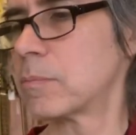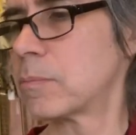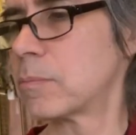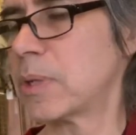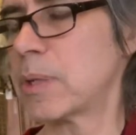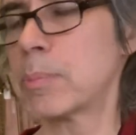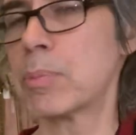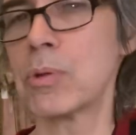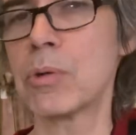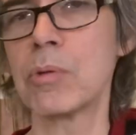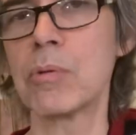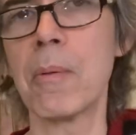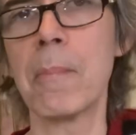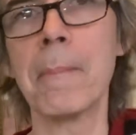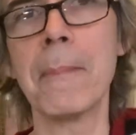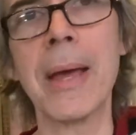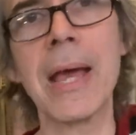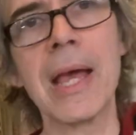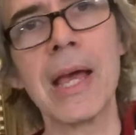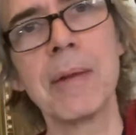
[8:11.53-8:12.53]
people who are
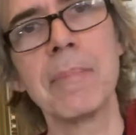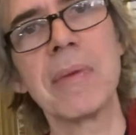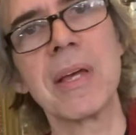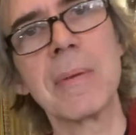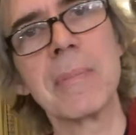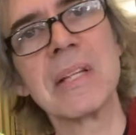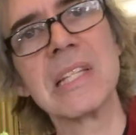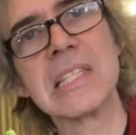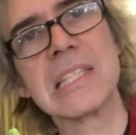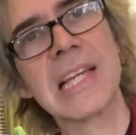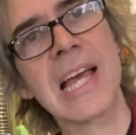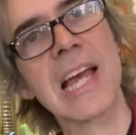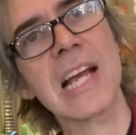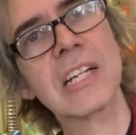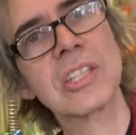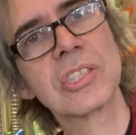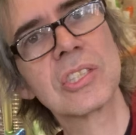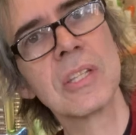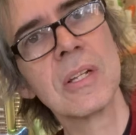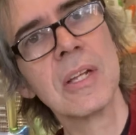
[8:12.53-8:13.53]
mad may have been
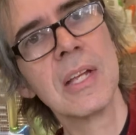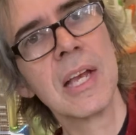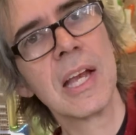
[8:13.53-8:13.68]
techs,